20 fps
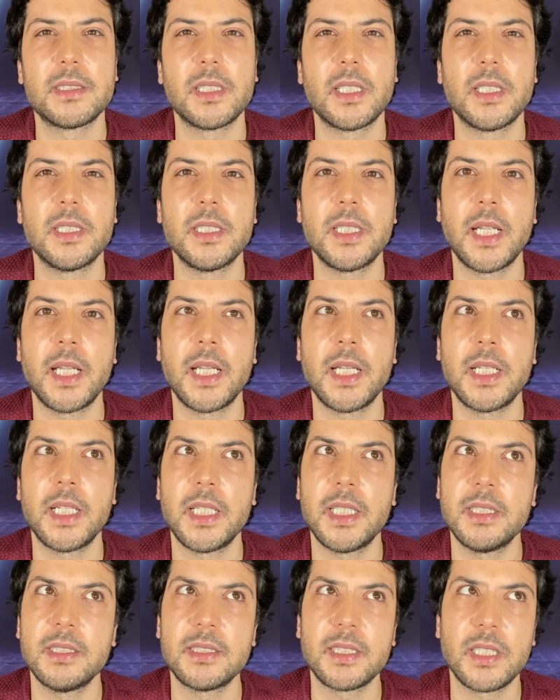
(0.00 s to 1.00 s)
and then
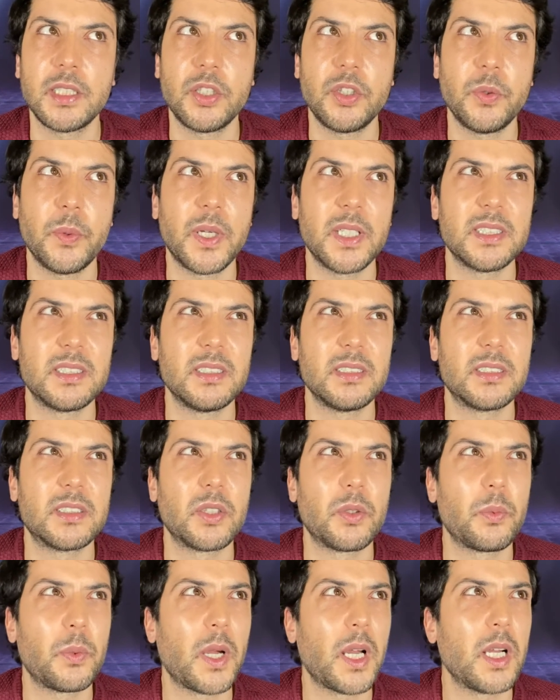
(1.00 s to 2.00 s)
inside the US it's
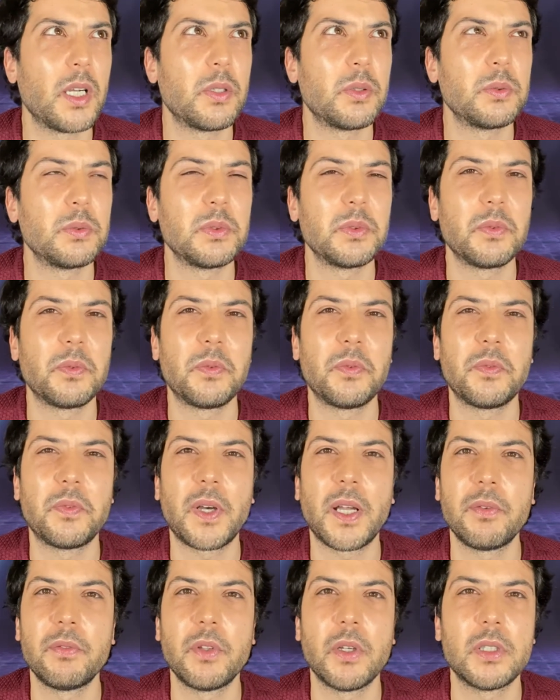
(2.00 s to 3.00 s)
around
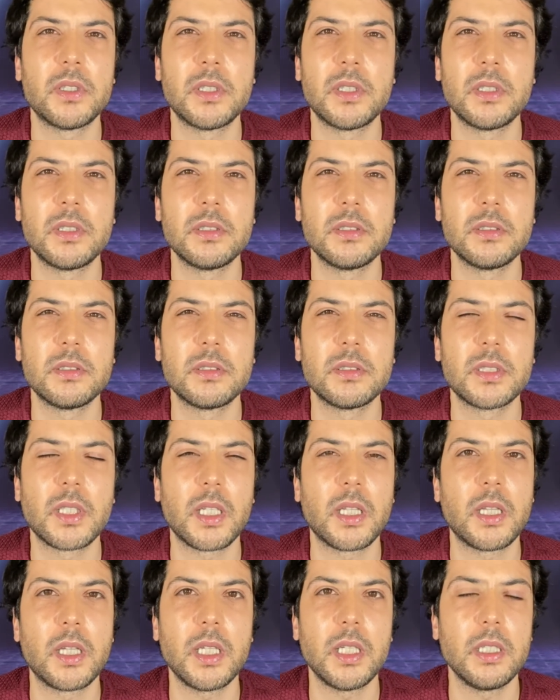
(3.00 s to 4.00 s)
$5,
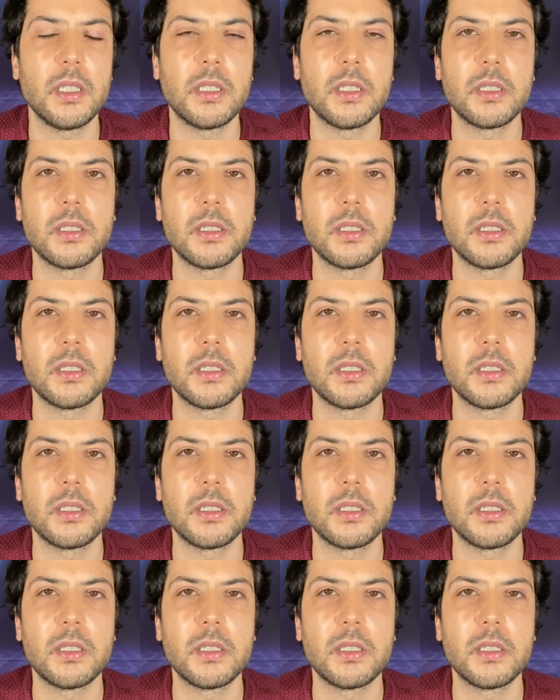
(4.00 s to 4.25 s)
I think.